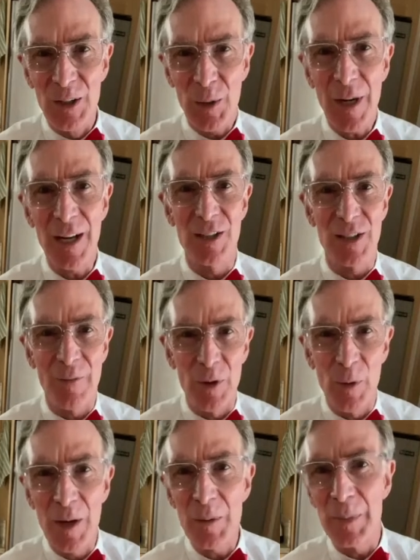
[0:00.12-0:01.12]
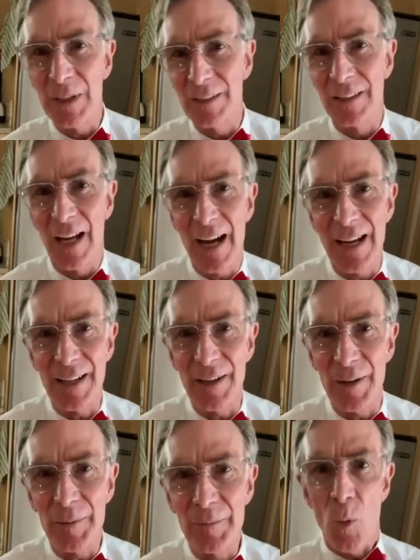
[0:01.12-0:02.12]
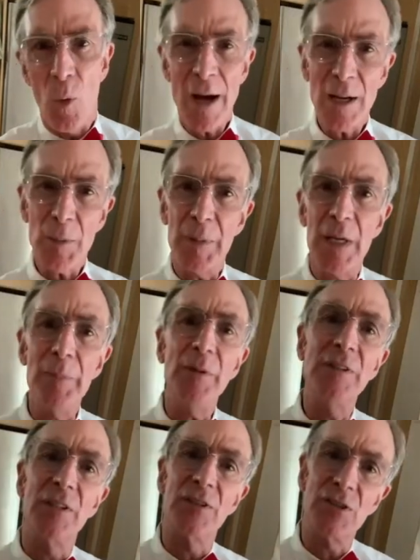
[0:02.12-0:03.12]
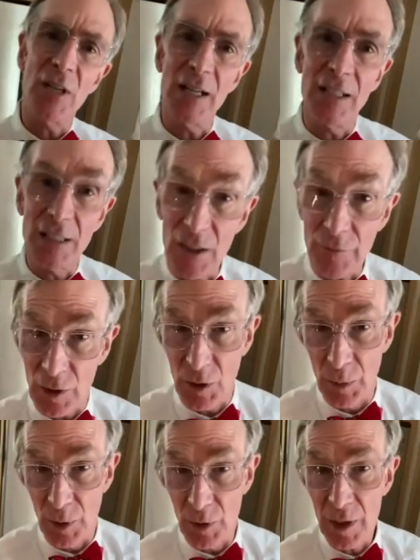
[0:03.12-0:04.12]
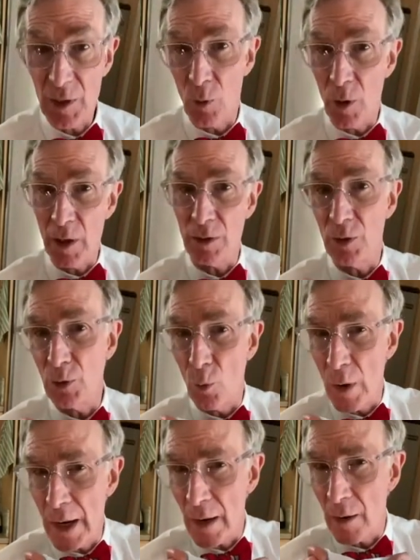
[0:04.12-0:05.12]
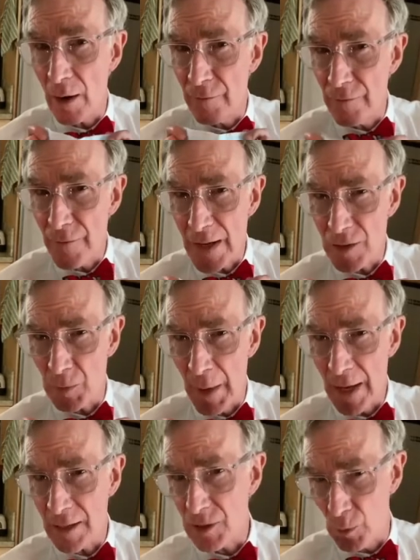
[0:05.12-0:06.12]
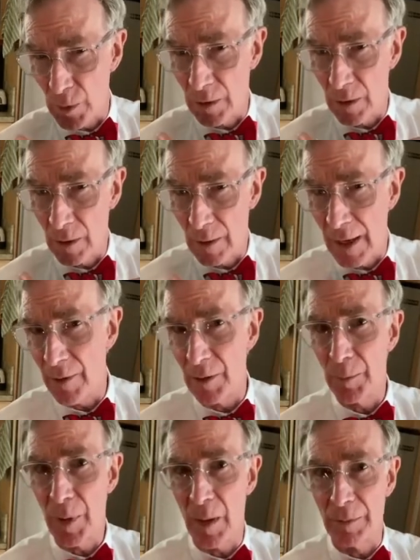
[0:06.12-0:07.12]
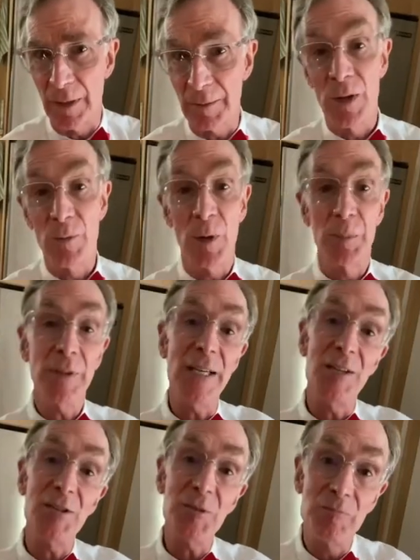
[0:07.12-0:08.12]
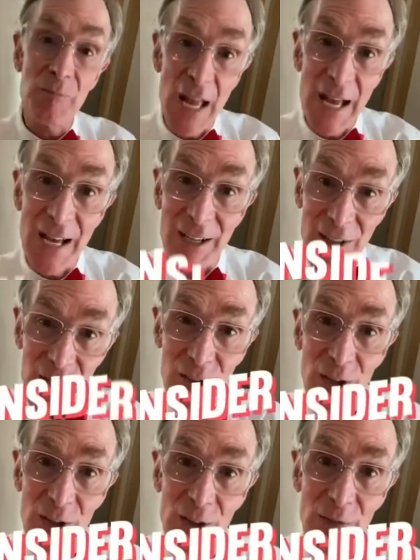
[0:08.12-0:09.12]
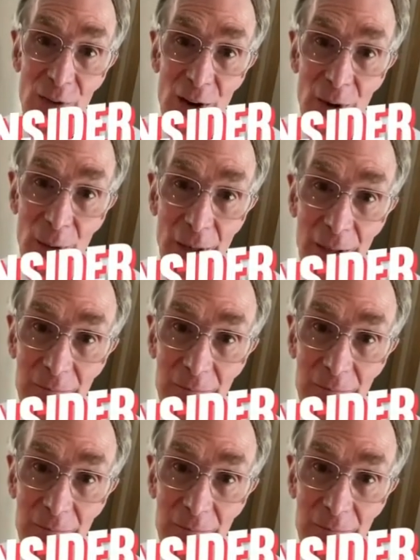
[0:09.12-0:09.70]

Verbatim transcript: Greetings everyone, Bill Nye here. Why do people in the scientific community want you to wear a face mask when you're out in public? Well, please consider the following.